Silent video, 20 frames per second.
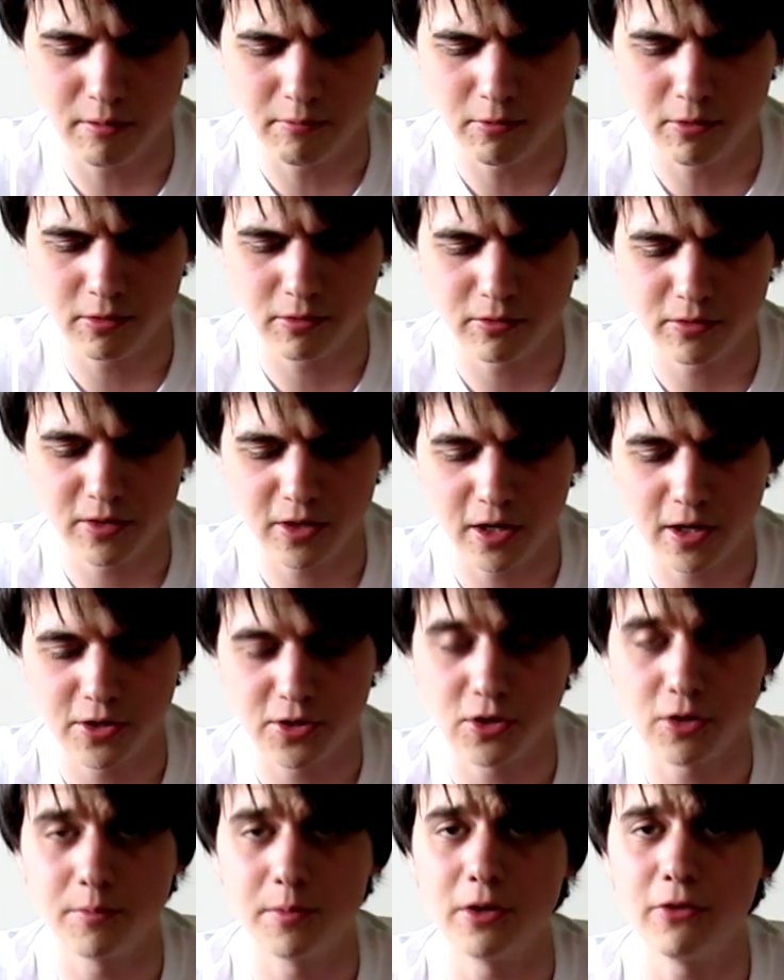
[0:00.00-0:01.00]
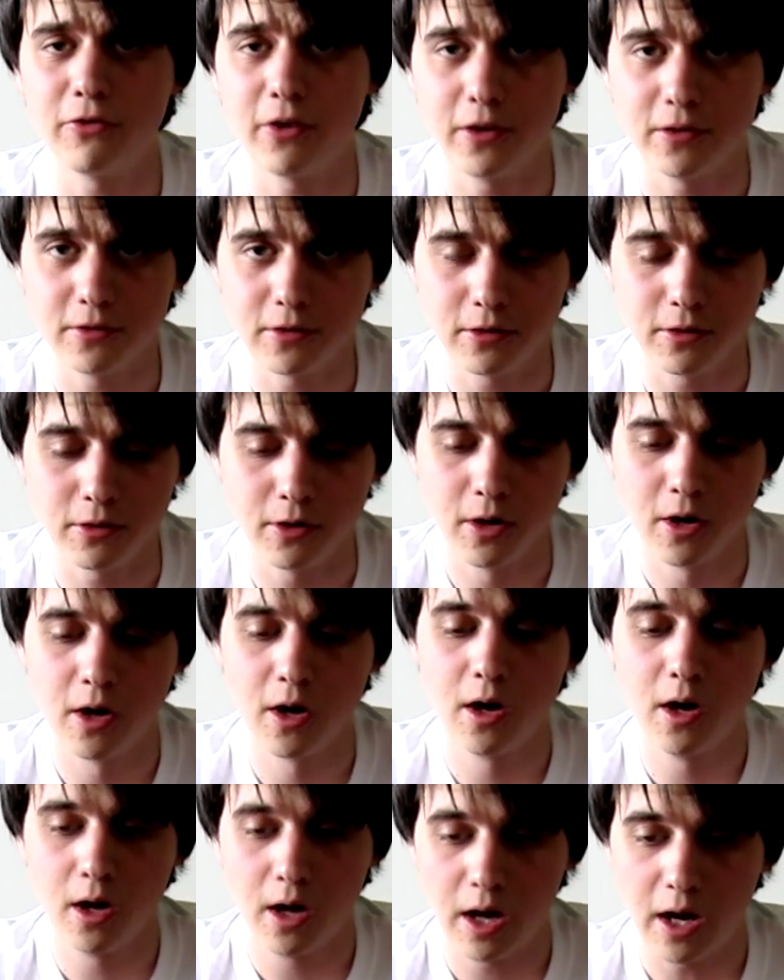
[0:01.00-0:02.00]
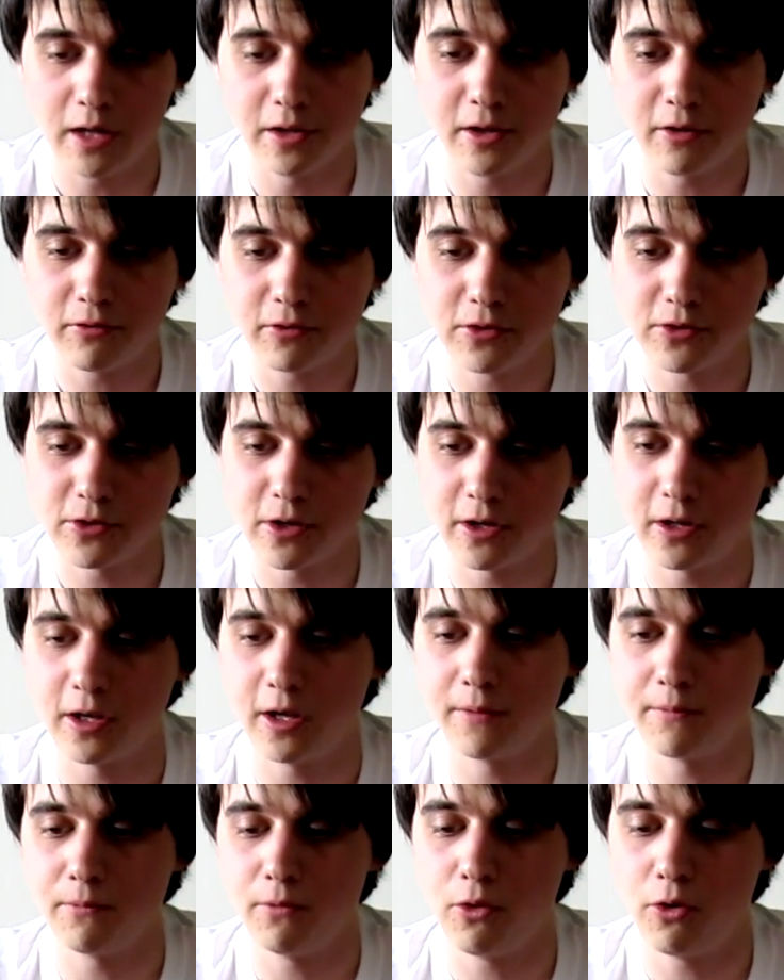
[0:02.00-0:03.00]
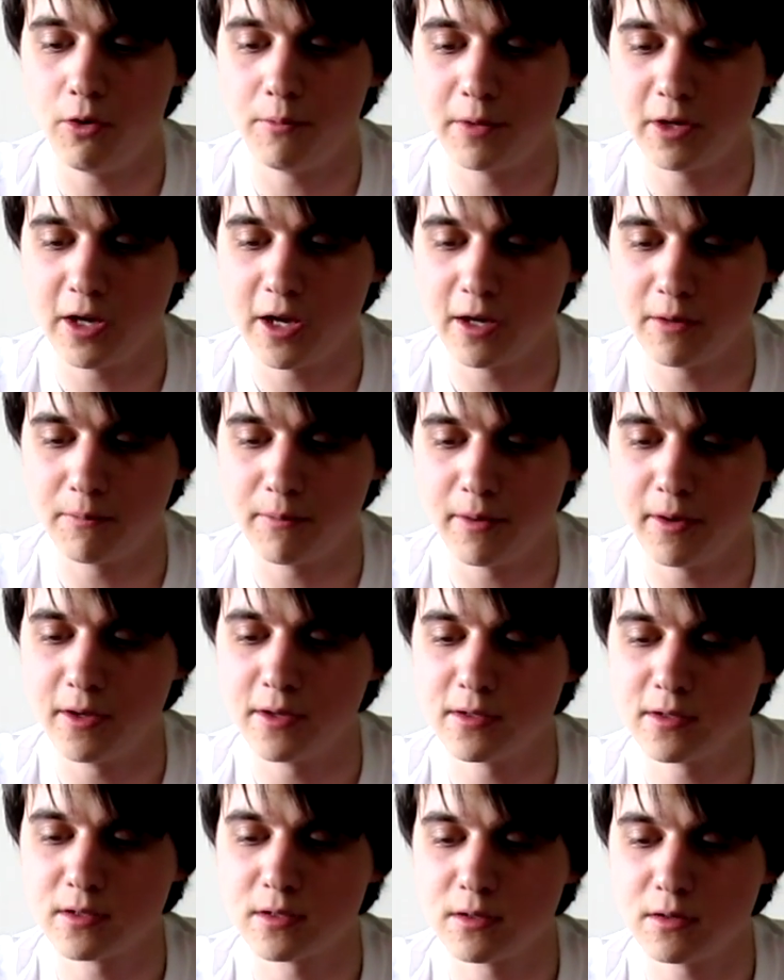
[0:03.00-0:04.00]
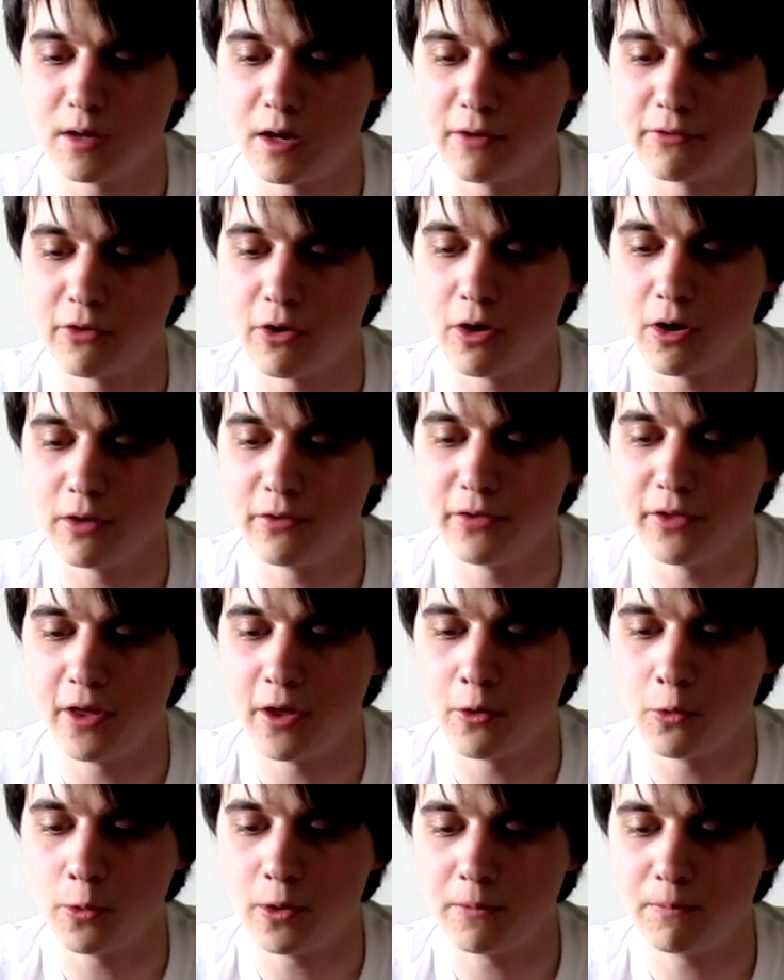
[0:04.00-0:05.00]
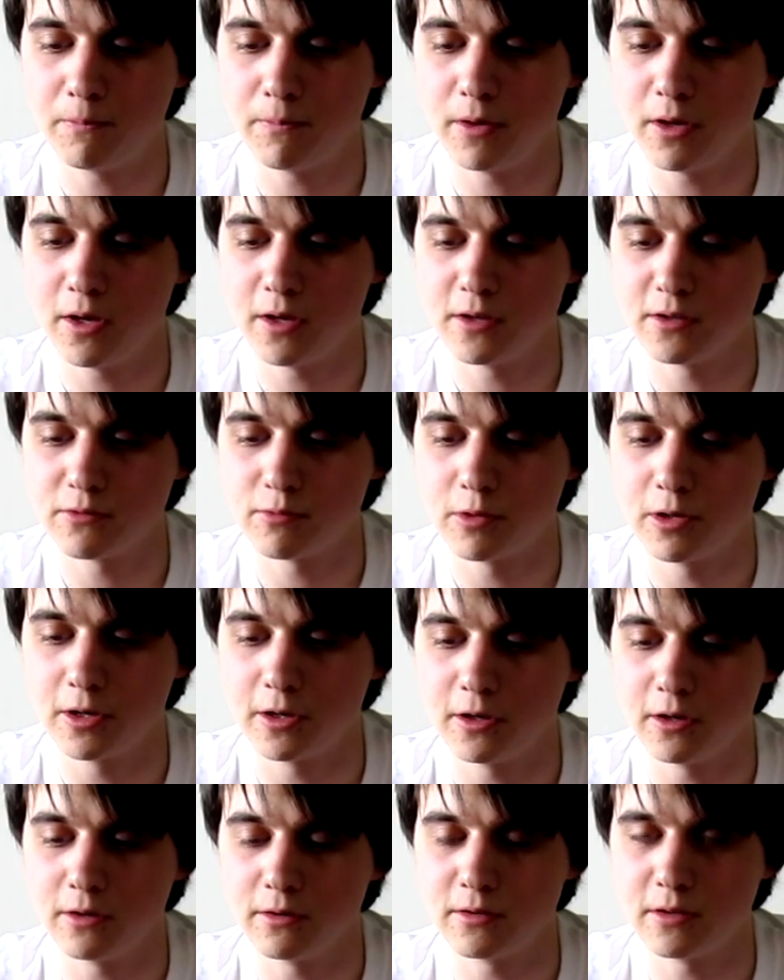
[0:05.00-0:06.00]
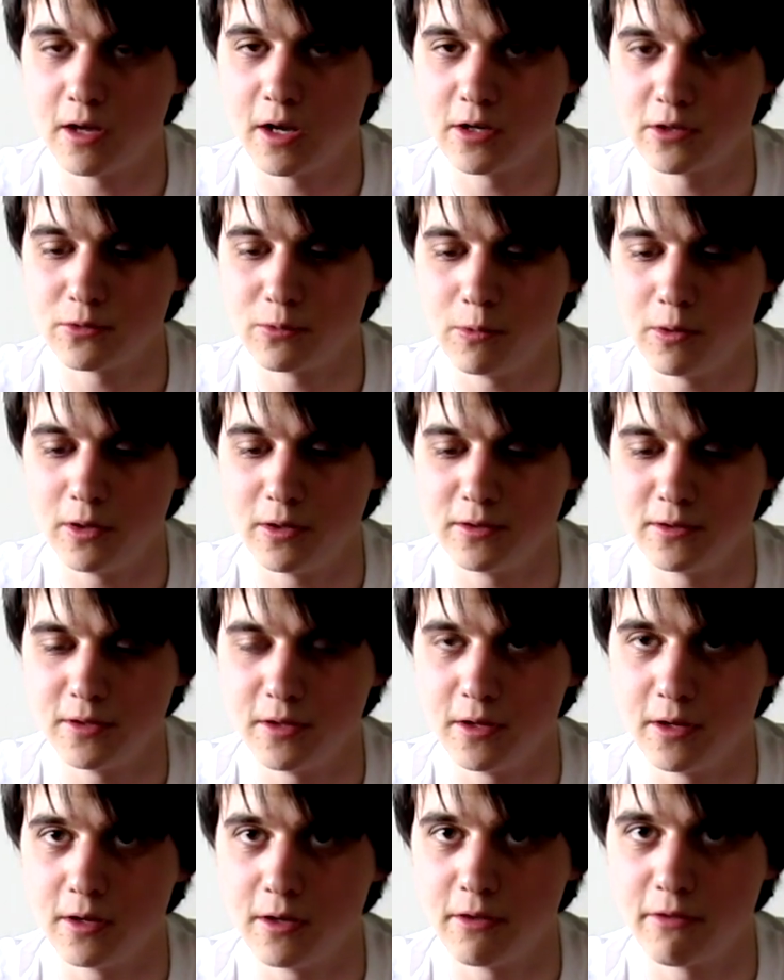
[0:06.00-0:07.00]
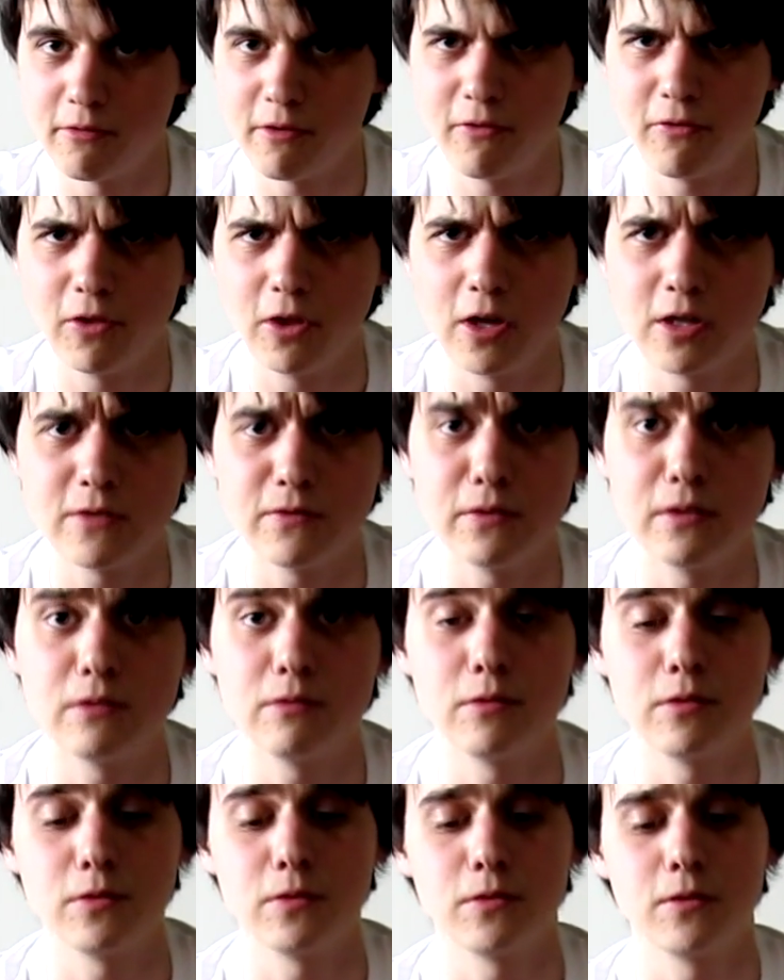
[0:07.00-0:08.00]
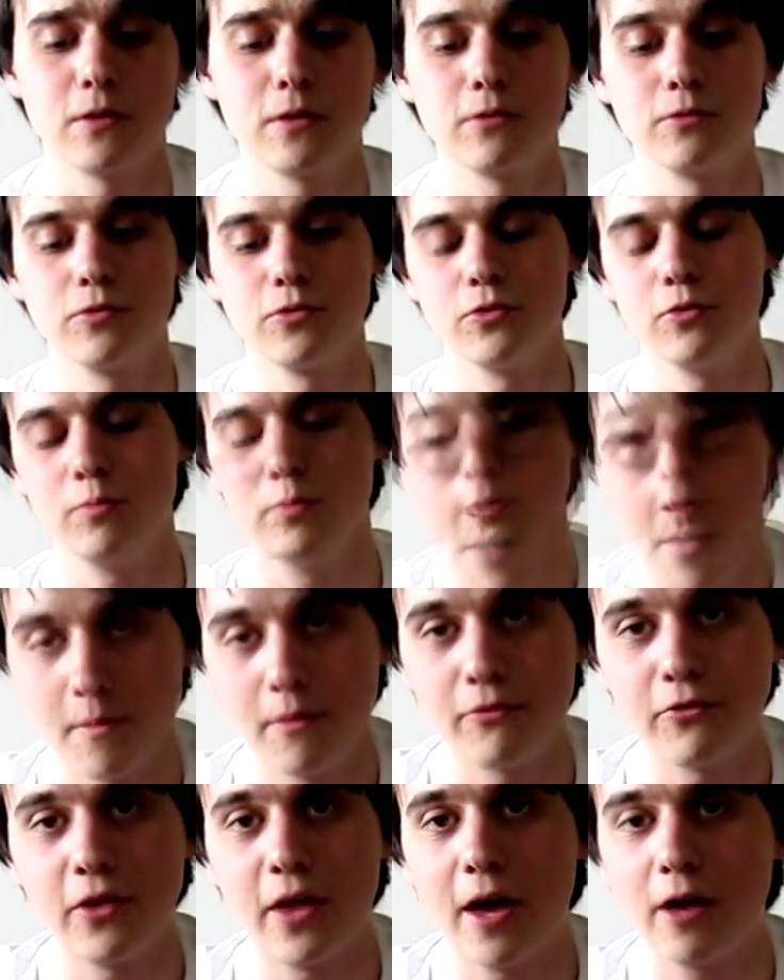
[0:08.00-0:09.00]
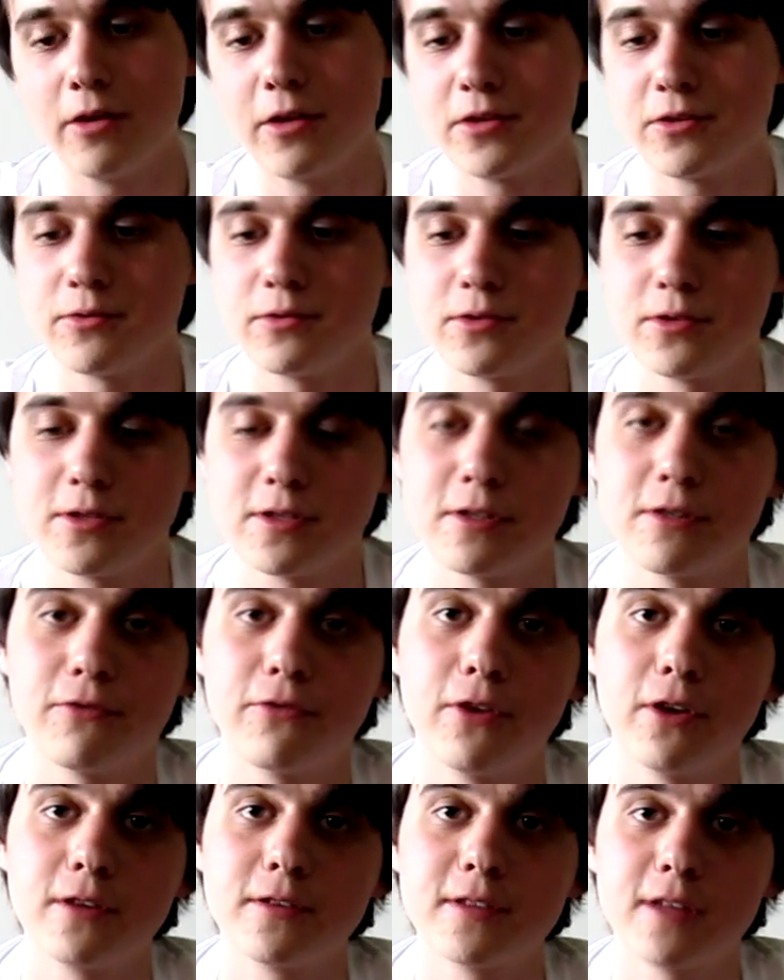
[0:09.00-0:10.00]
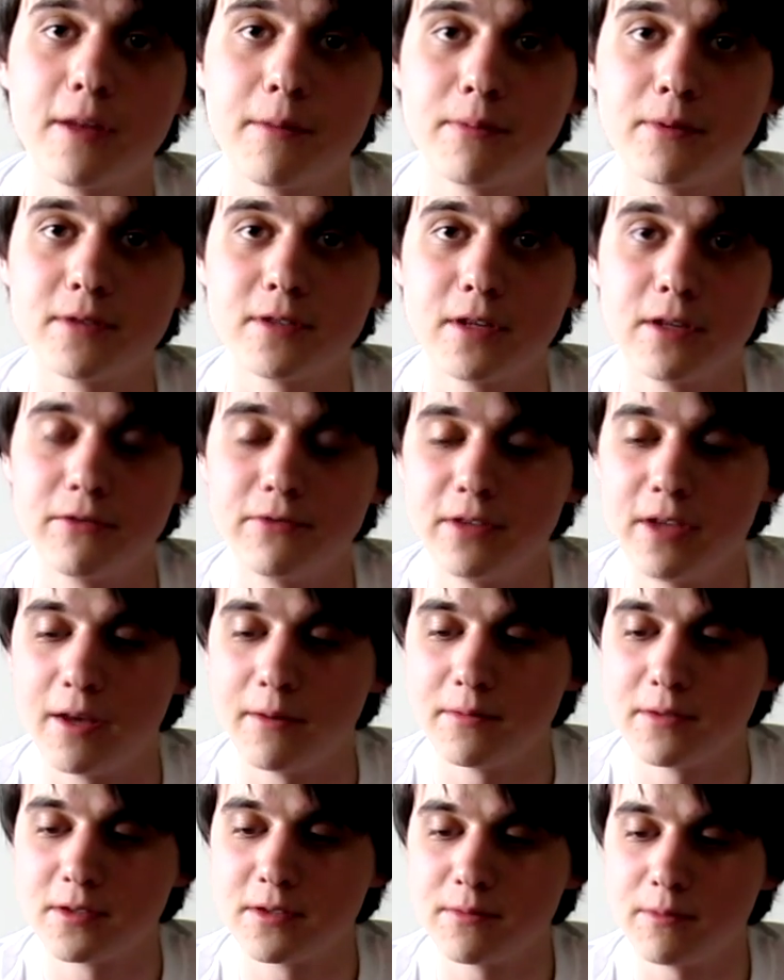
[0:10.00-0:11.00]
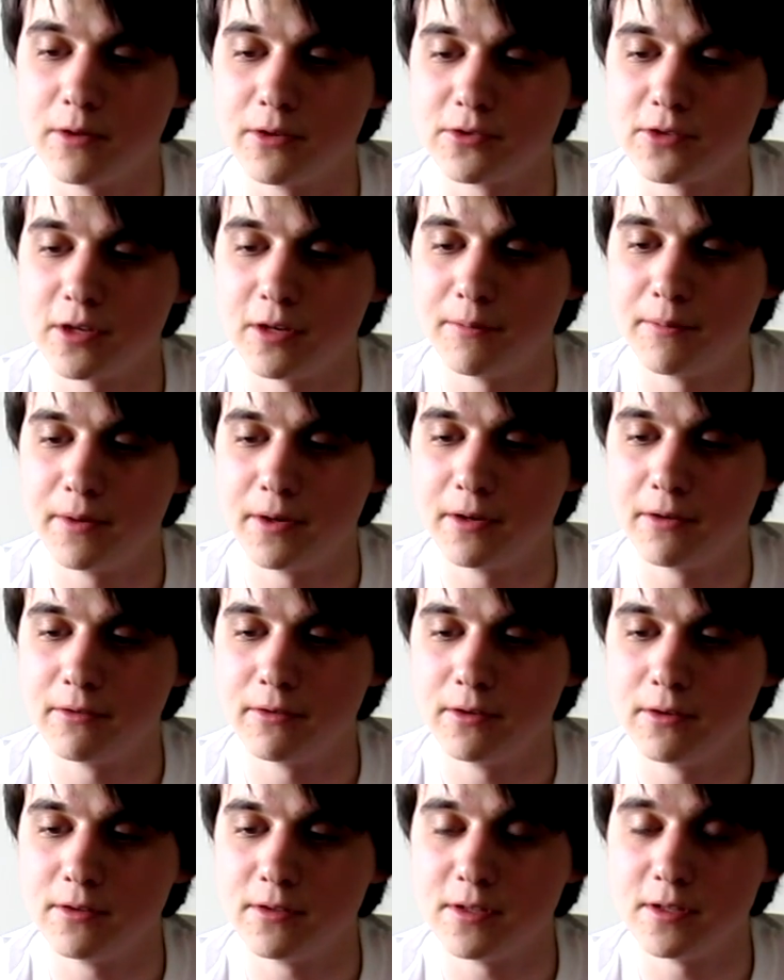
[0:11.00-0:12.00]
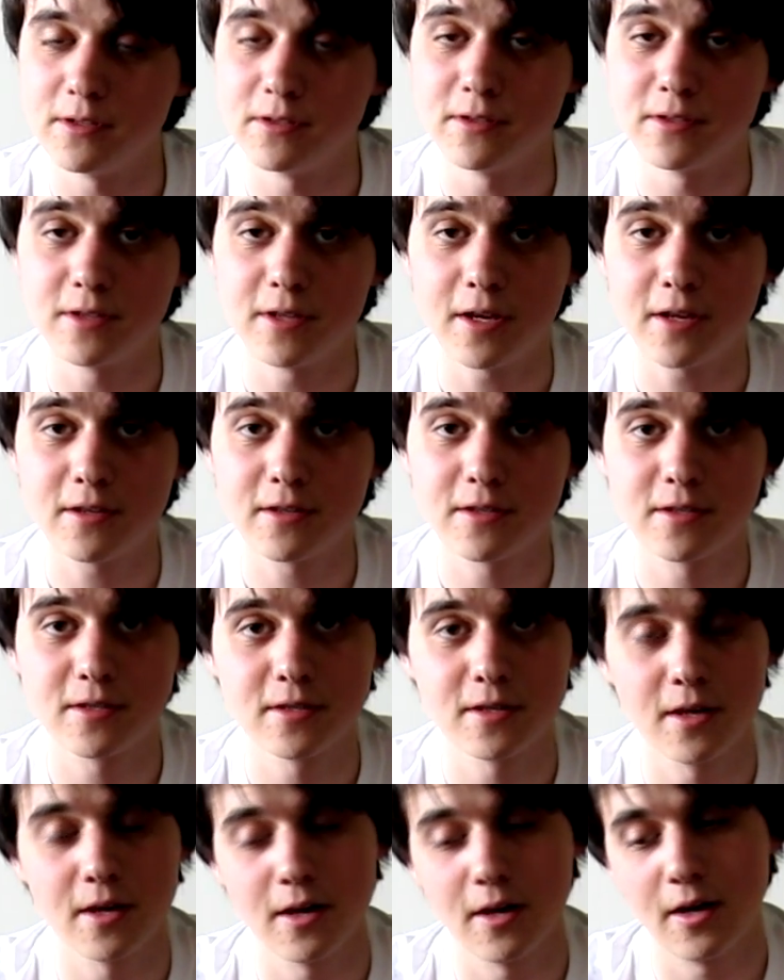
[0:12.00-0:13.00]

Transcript: I'm not entirely sure, but if I do, I'll definitely try to get more Ommegang beers. I've heard their wit beer is really good, as well as the Three Philosophers, which is a quadruple. But for now, this was just the first episode of DM's Montreal Beer Review Season 6.